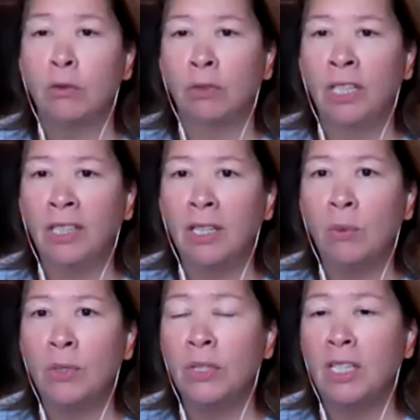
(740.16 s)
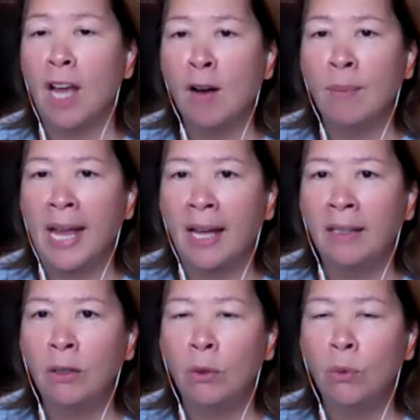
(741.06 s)
really was a young
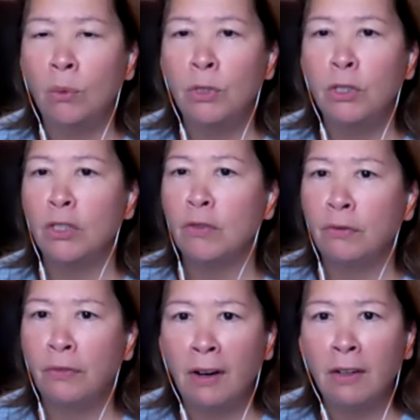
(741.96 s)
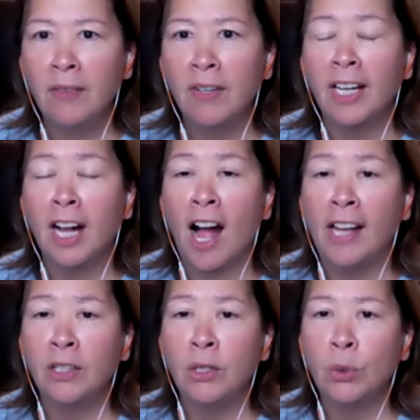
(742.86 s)
man who was just very, very
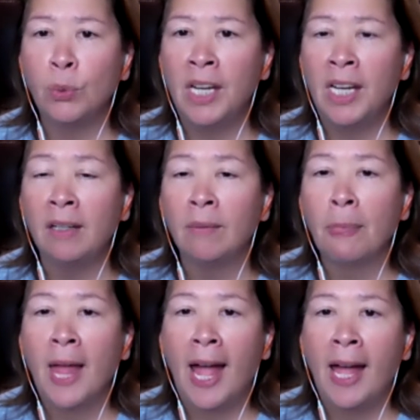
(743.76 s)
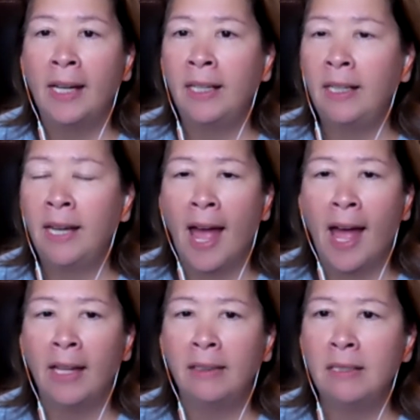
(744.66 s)
kind and sweet. And he
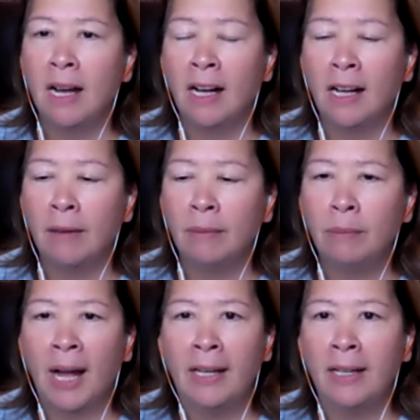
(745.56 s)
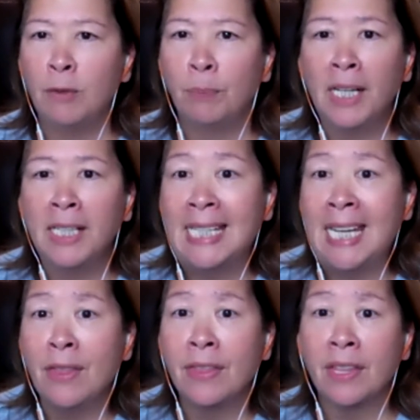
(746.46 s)
had, uh, I guess, buck
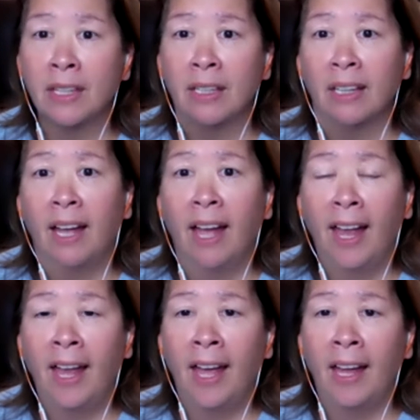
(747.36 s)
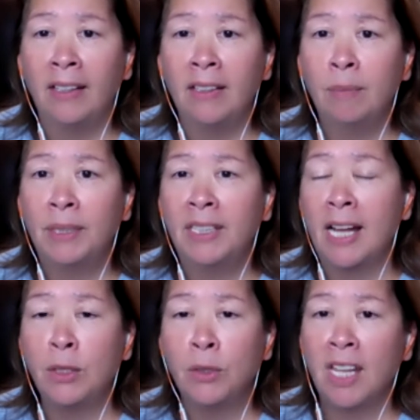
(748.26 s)
teeth. And, but
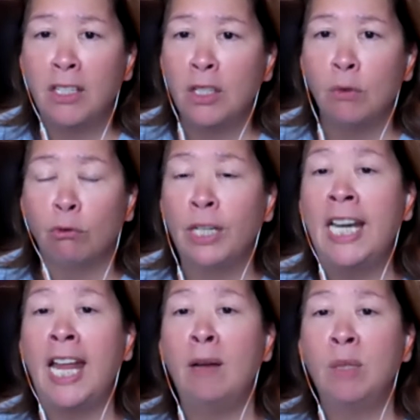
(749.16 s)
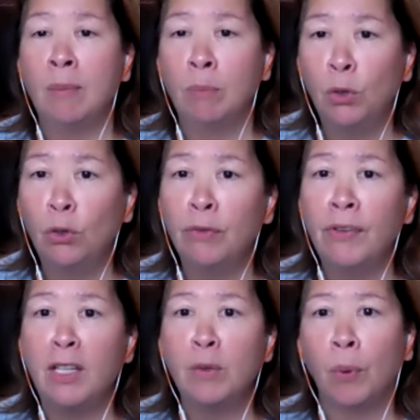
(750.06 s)
that's, they just renamed him Mule
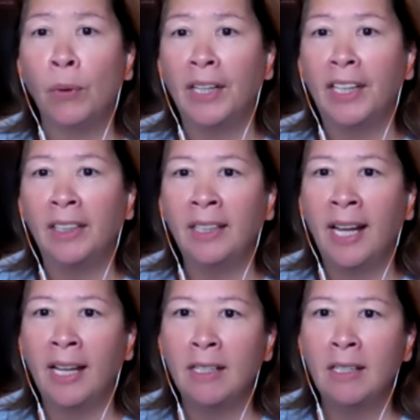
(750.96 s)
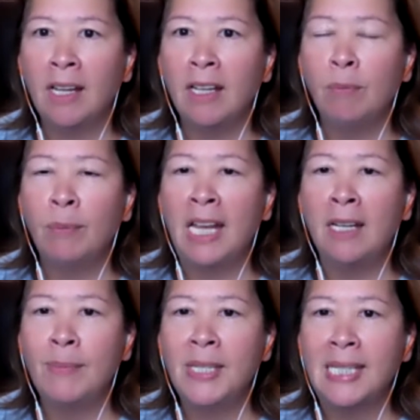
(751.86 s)
Faced Boy and, wow. and they made
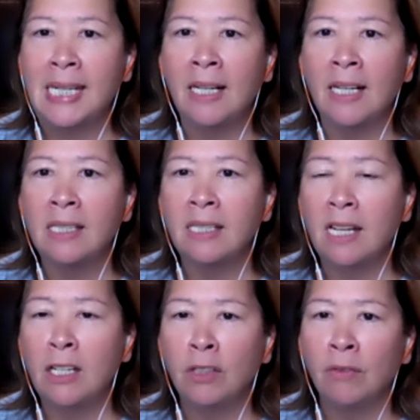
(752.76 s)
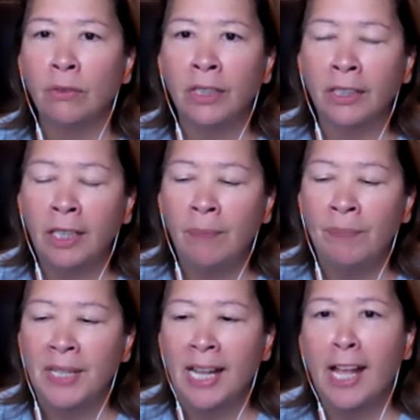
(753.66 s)
him sing on stage and really
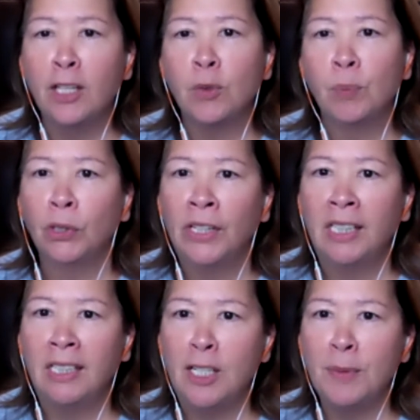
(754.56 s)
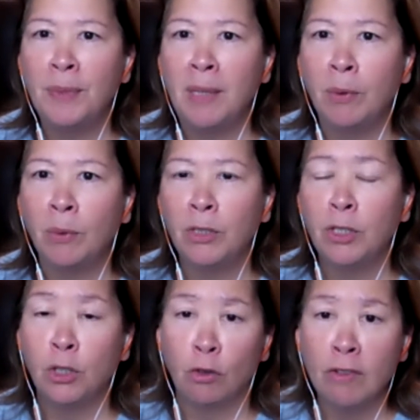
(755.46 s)
exploited these people, which
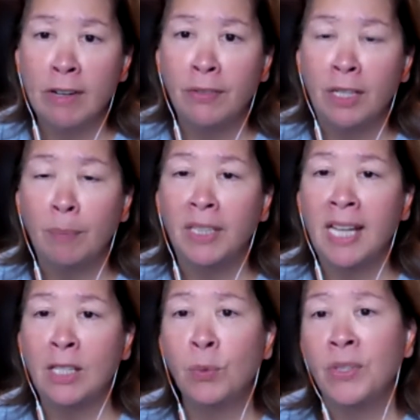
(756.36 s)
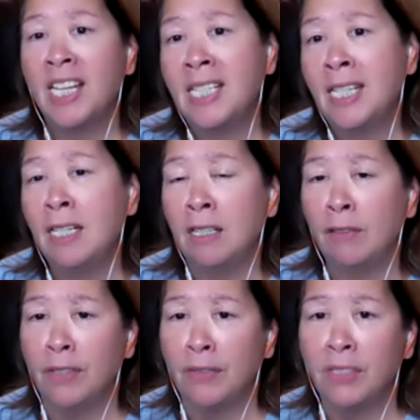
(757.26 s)
is horrific, wow. but that's what they did in the
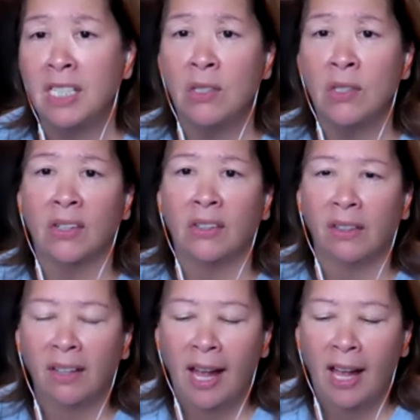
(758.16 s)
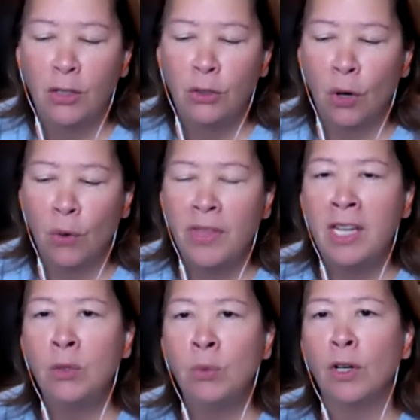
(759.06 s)
50s. So
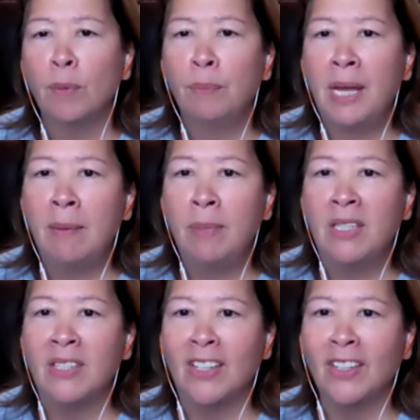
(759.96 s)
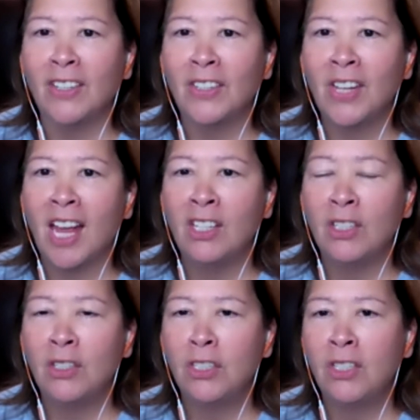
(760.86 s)
these were her babysitters. And
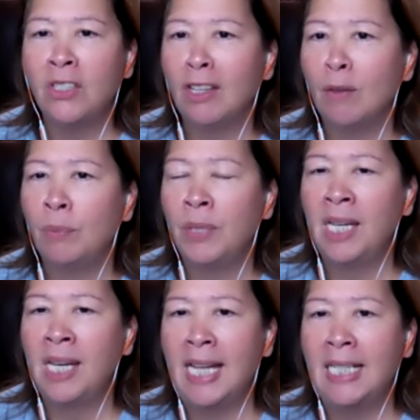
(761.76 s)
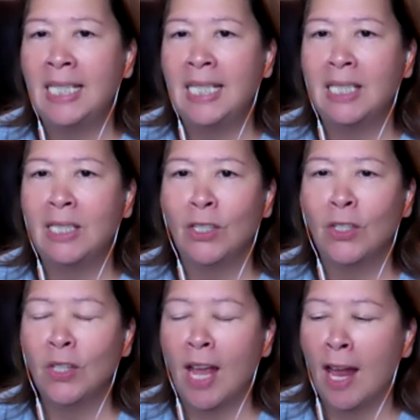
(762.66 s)
she said the Pinhead
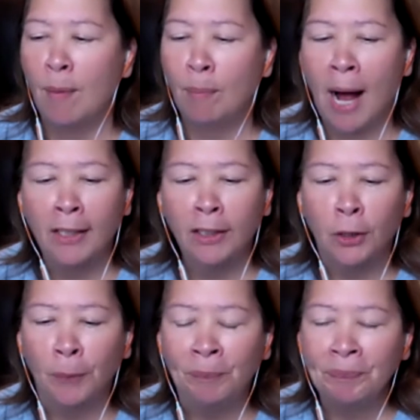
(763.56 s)
sisters and Milo